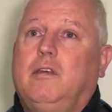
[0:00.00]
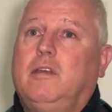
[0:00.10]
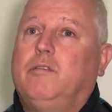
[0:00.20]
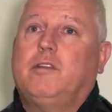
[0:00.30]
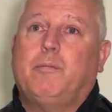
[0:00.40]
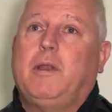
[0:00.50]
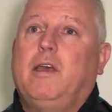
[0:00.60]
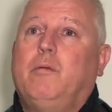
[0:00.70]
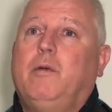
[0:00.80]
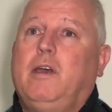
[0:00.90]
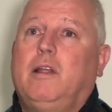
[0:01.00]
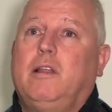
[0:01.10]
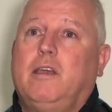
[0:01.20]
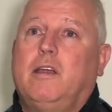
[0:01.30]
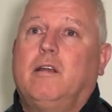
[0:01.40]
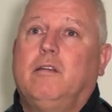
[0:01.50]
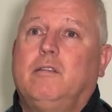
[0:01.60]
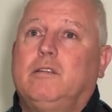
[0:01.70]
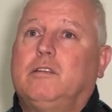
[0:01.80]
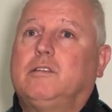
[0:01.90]
If they're playing well here,
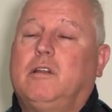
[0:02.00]
there's a